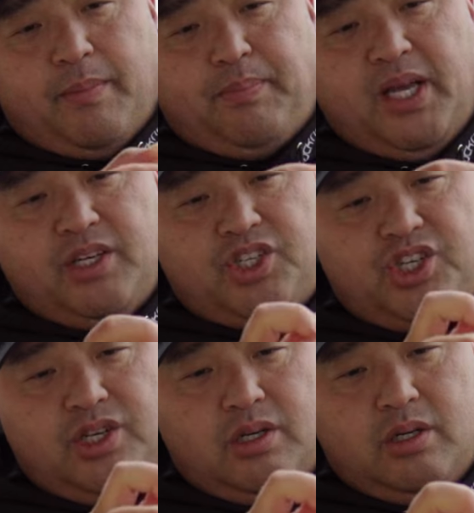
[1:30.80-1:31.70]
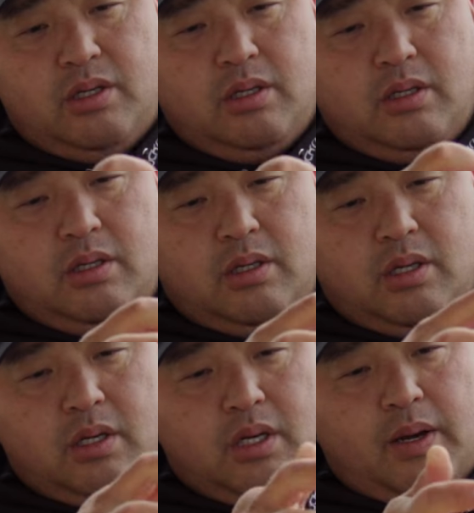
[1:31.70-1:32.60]
gonna pinch,
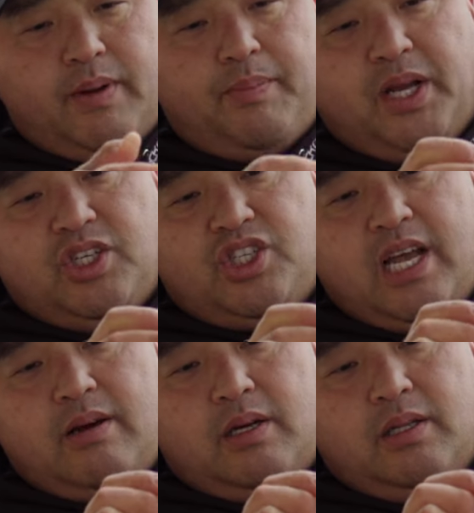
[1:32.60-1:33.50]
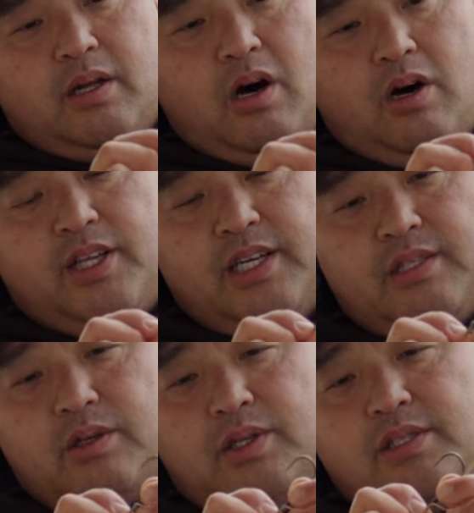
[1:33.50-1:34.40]
I'm gonna pinch down on all
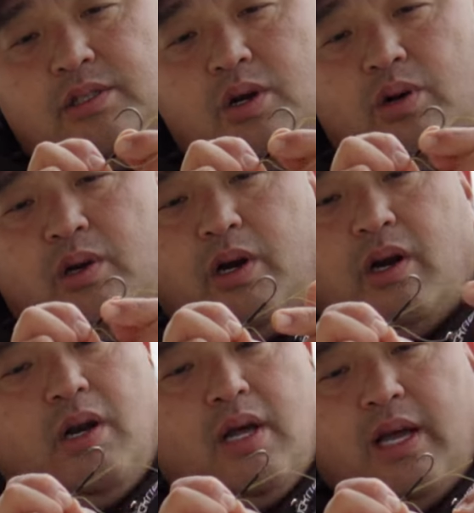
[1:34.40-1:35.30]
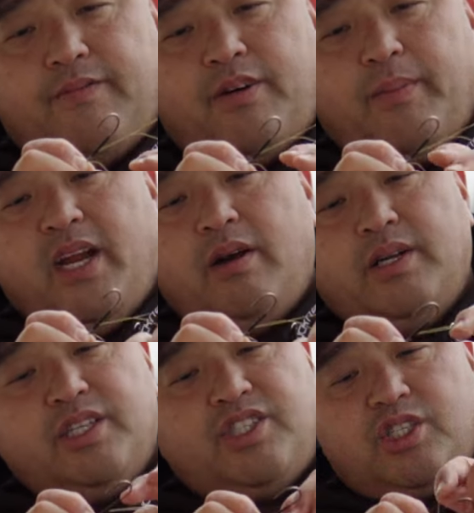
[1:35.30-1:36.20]
this so it doesn't go anywhere. And from
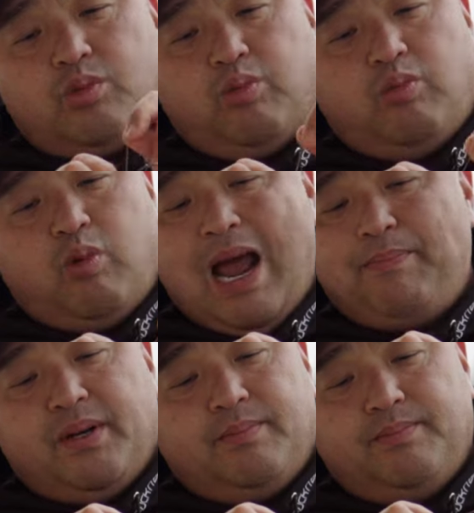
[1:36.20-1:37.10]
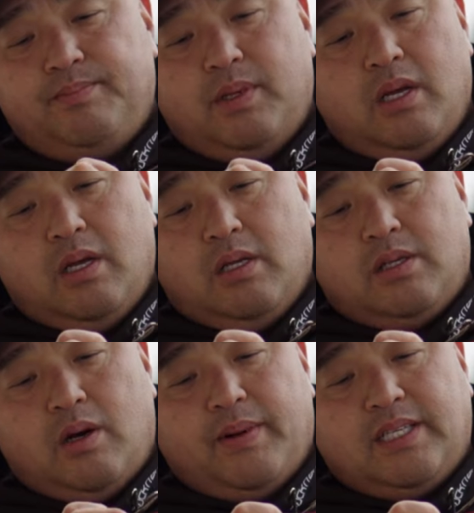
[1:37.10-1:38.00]
here, it's just wrap it.
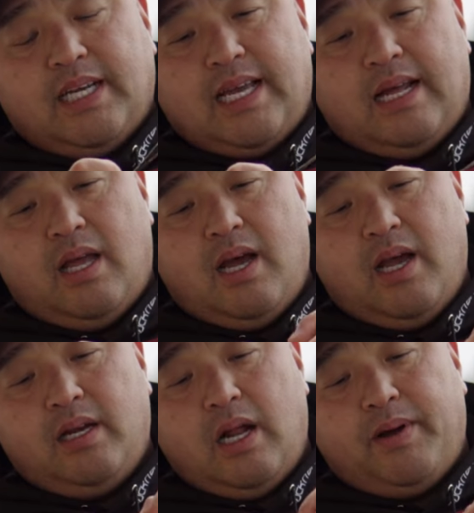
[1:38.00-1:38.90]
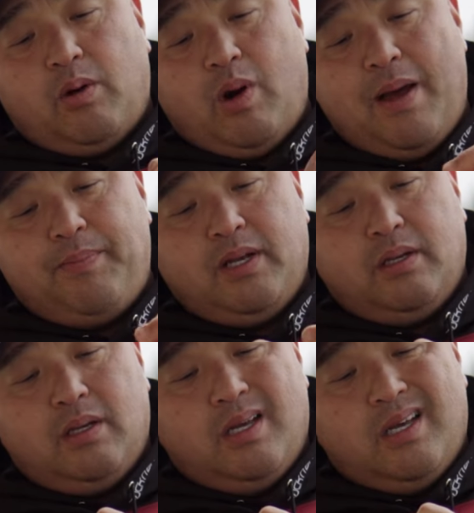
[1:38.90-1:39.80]
So I'm gonna take that line and I'm gonna wrap
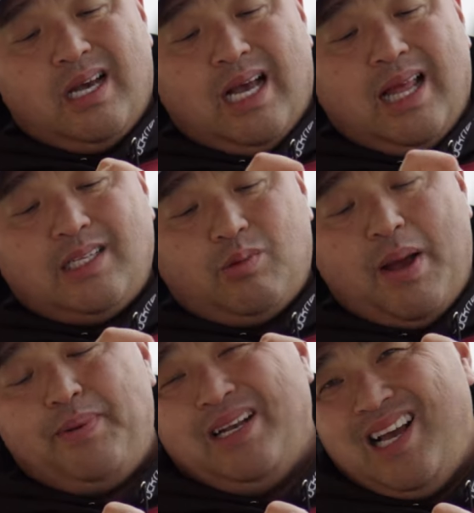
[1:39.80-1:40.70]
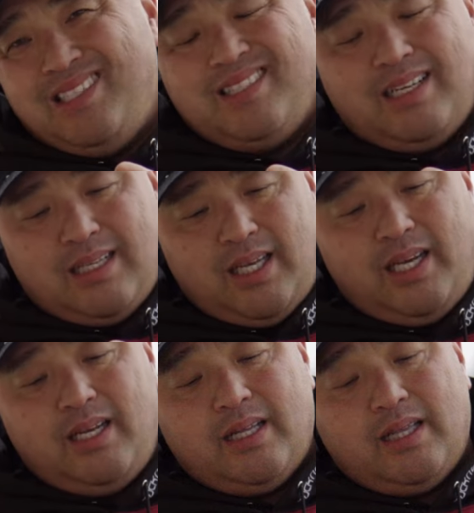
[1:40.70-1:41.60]
it. I like to wrap it nice and
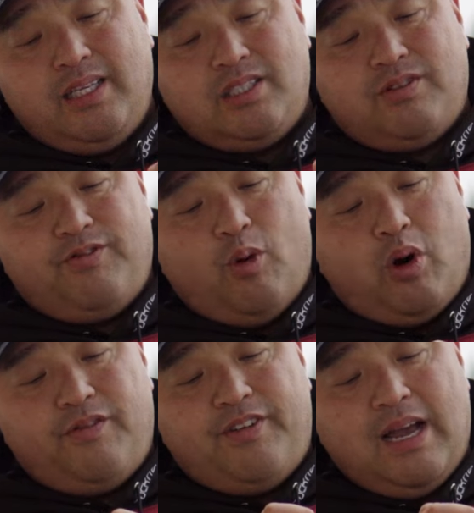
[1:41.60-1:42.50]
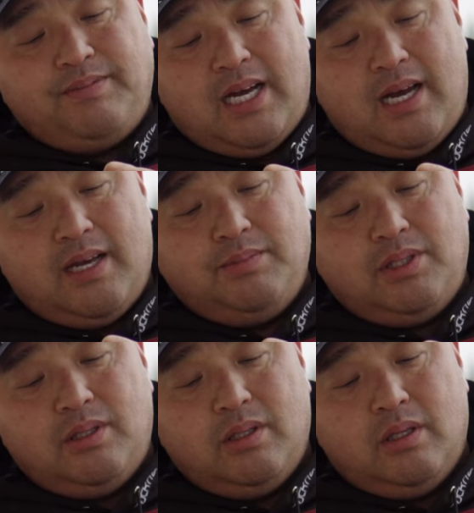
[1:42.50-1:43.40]
clean at least four or five
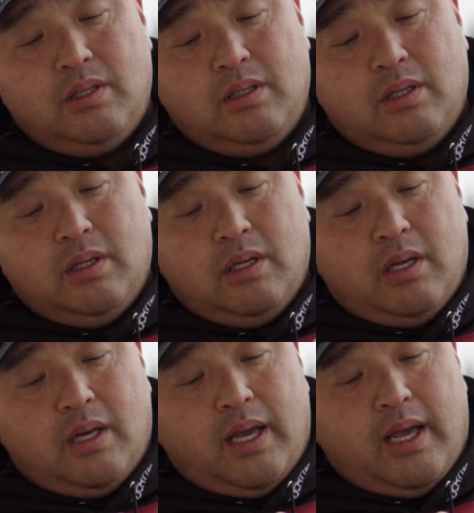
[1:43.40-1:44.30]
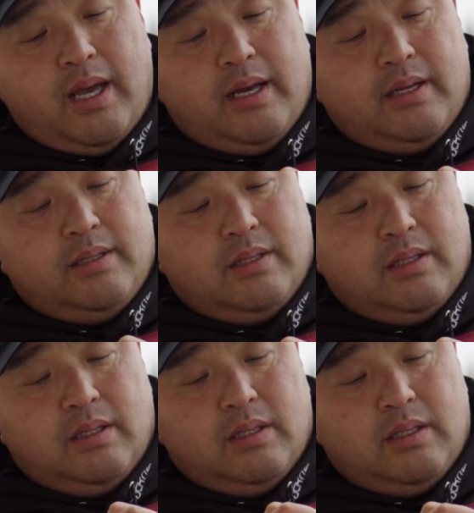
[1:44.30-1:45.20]
times. And
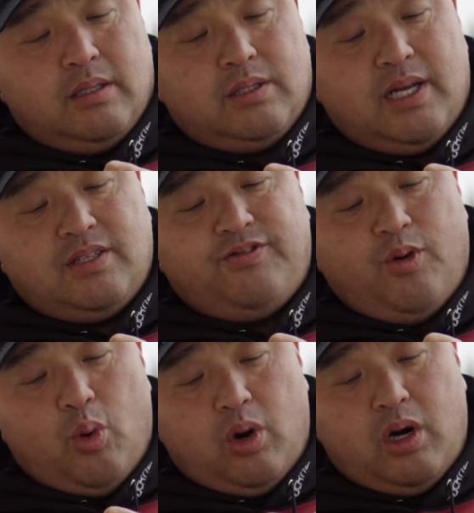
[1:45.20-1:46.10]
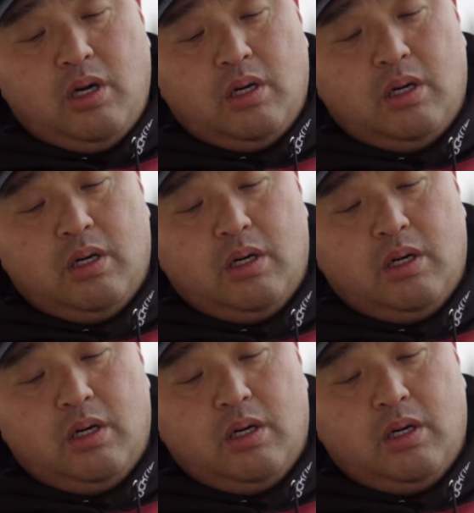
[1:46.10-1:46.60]
so that's four,